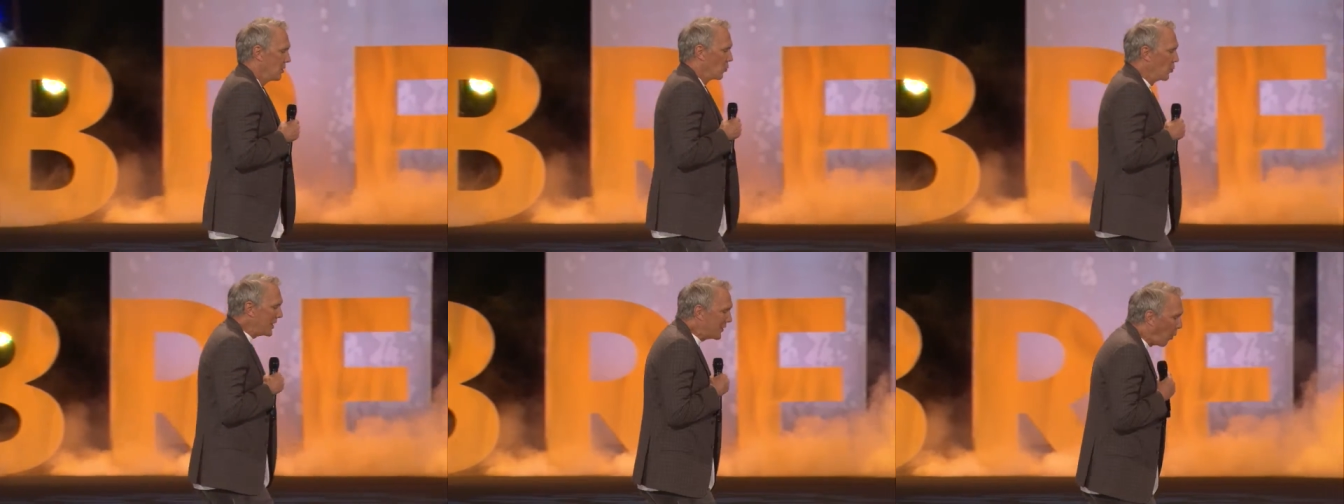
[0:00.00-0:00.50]

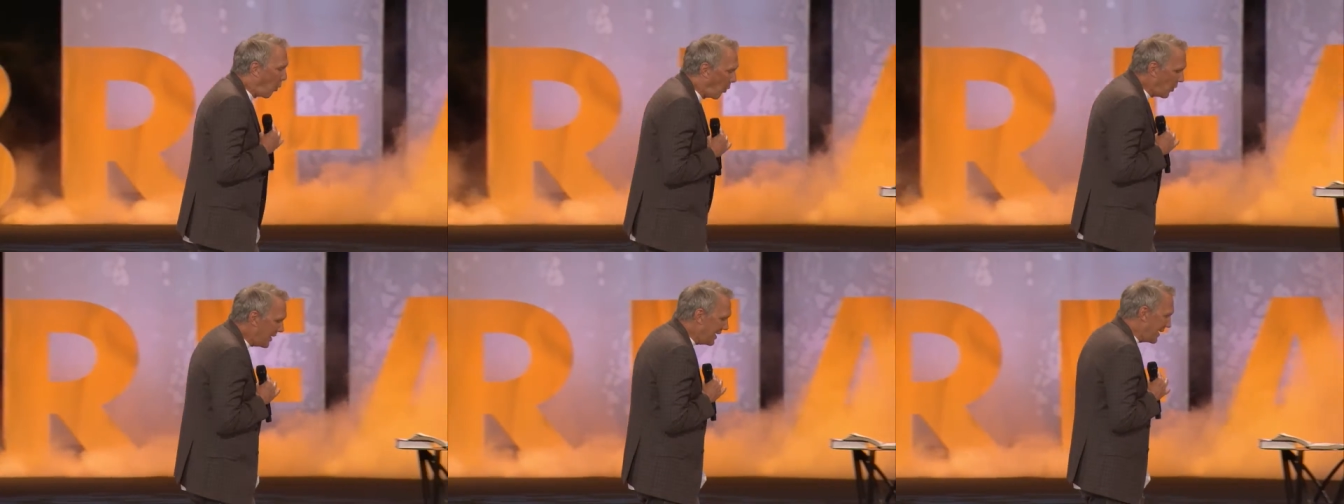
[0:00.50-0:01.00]

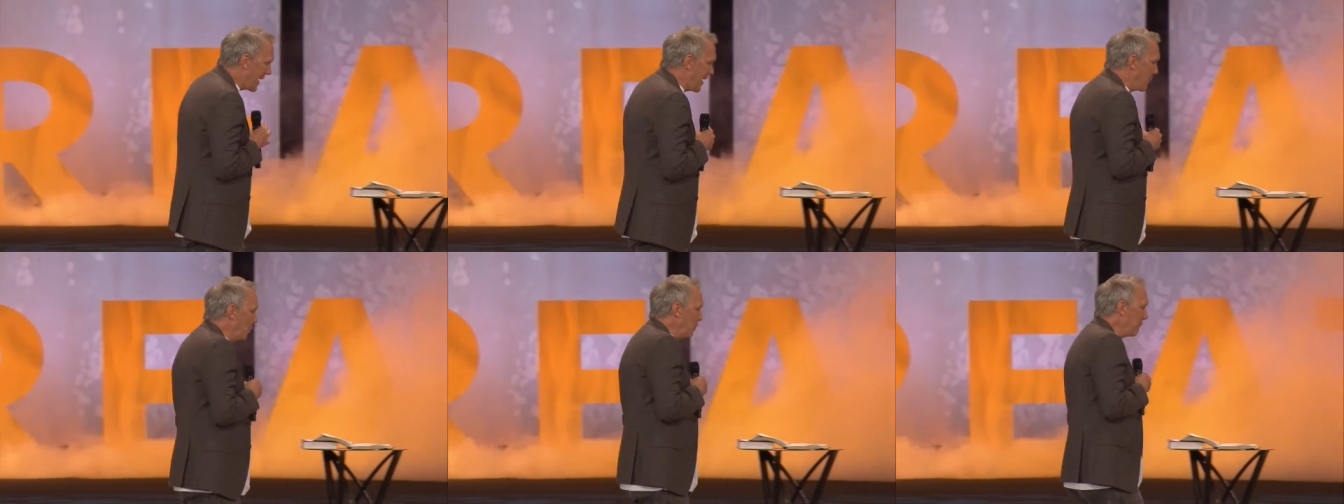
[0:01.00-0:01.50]
recording
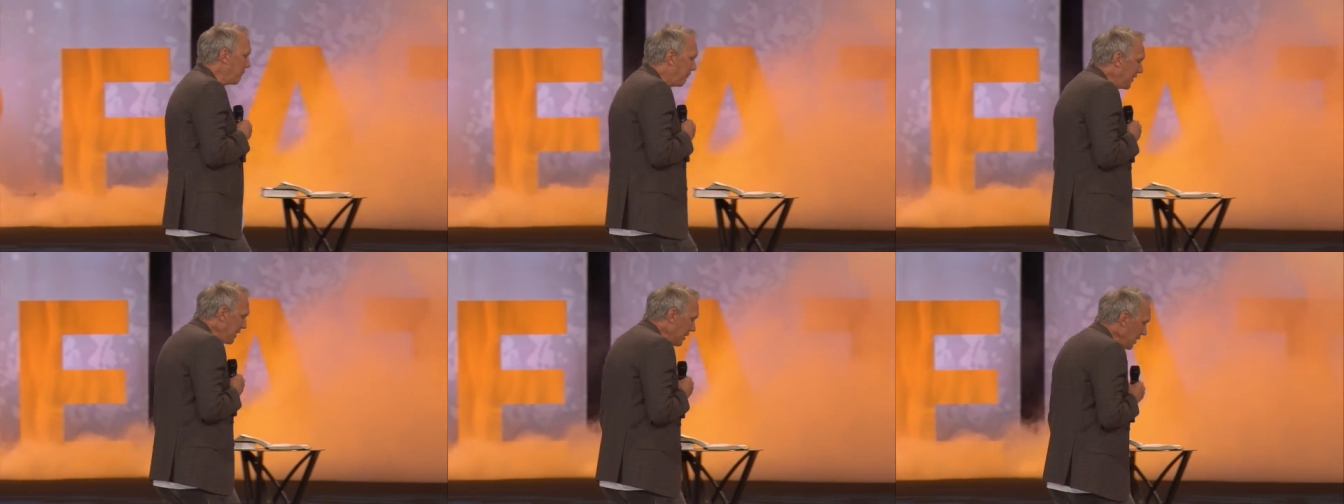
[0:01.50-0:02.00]
and
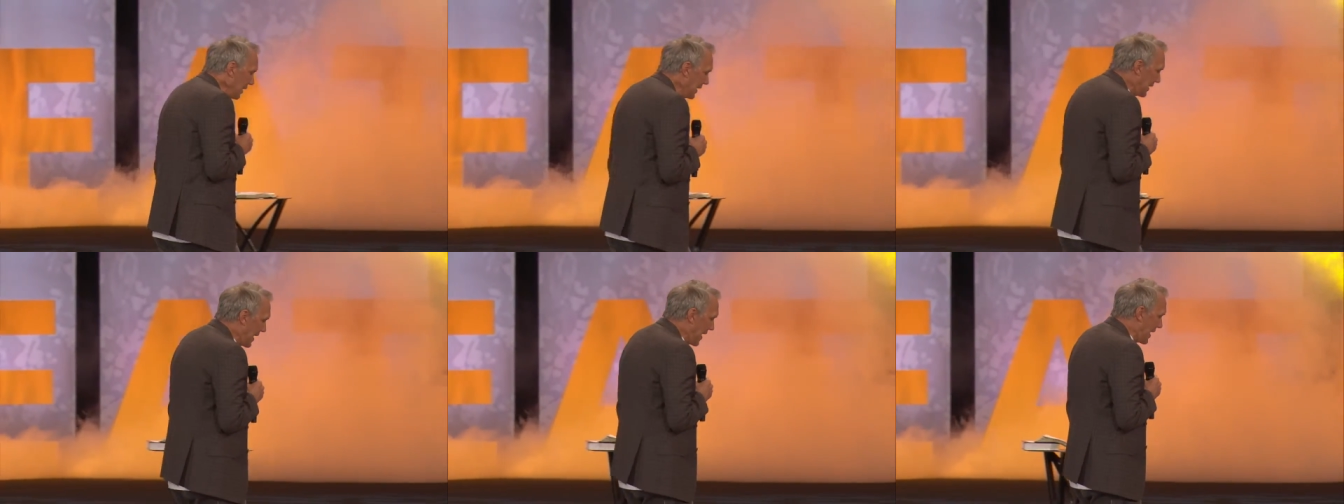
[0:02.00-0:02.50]

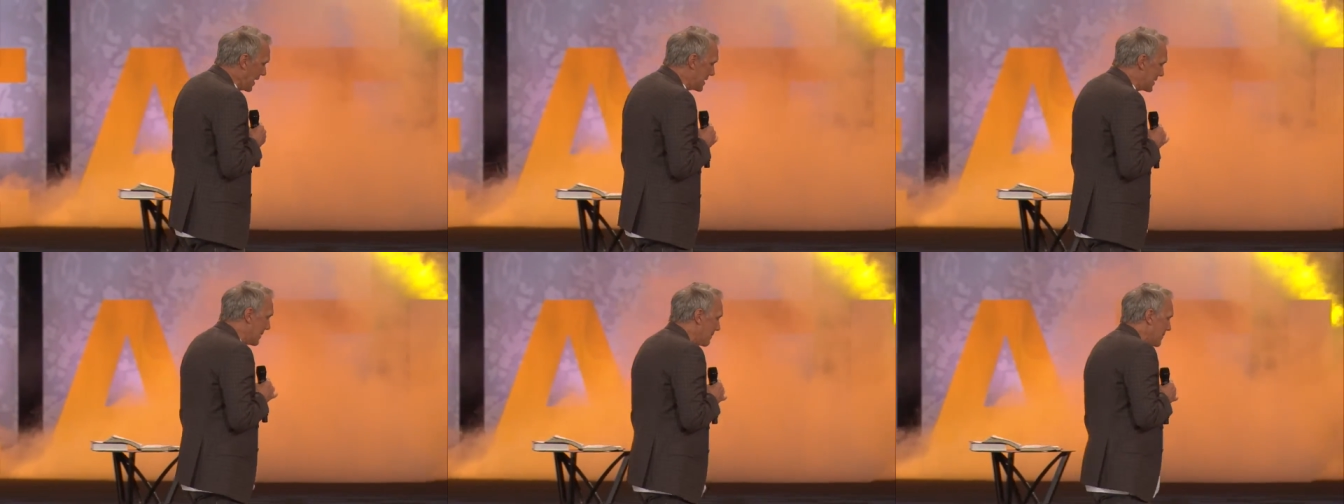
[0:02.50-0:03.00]
revealing
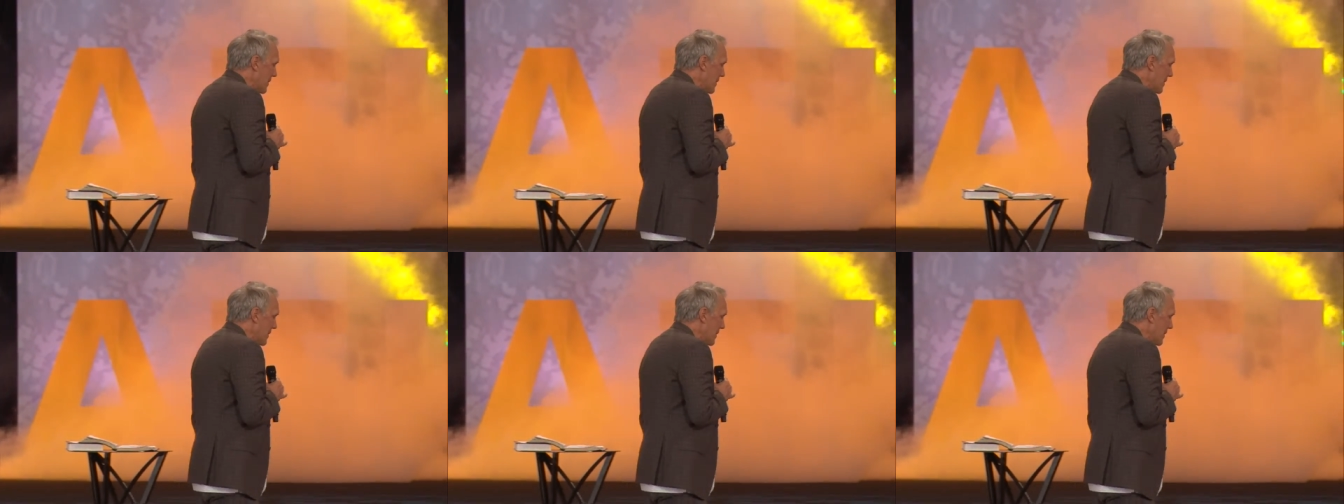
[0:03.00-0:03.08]
and